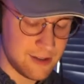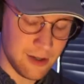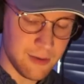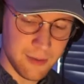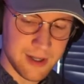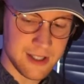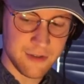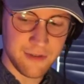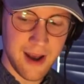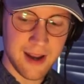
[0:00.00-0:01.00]
don't want to
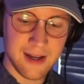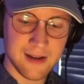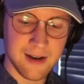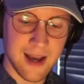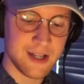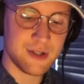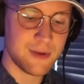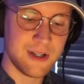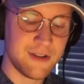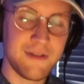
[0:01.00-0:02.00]
define, I just
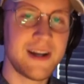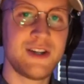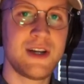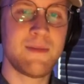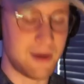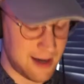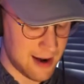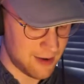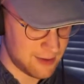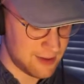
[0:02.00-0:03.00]
want to define a shape right
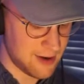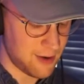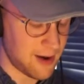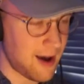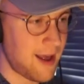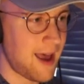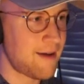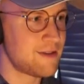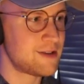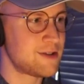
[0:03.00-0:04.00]
now. So I'll
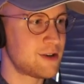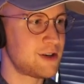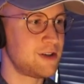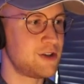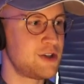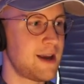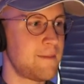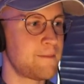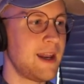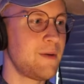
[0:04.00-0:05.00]
have a circular shape.
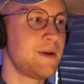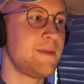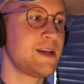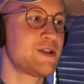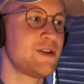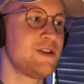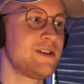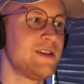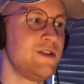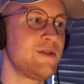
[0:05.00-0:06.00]
And I want to make sure just
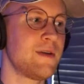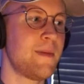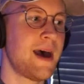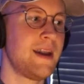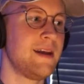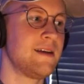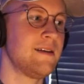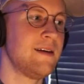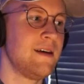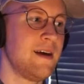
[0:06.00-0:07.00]
to nuke the padding
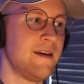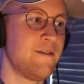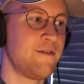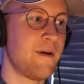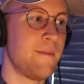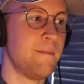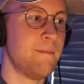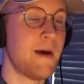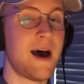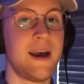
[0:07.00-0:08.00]
from
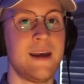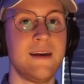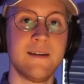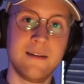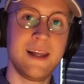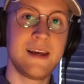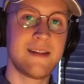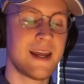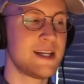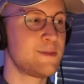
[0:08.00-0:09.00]
my link
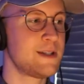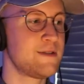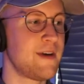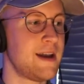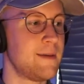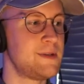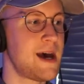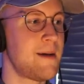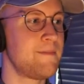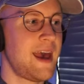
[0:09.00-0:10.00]
that I specified up
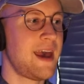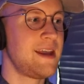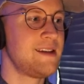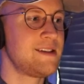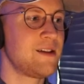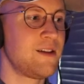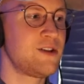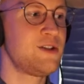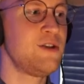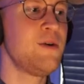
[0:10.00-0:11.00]
top. And
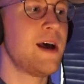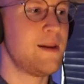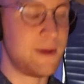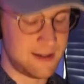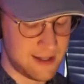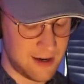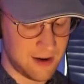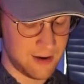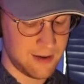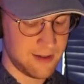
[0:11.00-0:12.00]
there's two elements
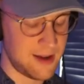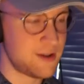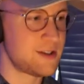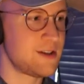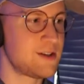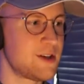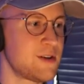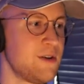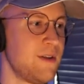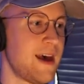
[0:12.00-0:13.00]
here. There's the
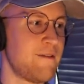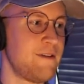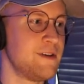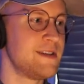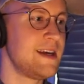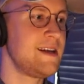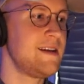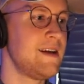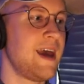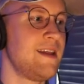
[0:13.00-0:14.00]
circle that fills in,
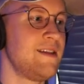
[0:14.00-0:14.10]
and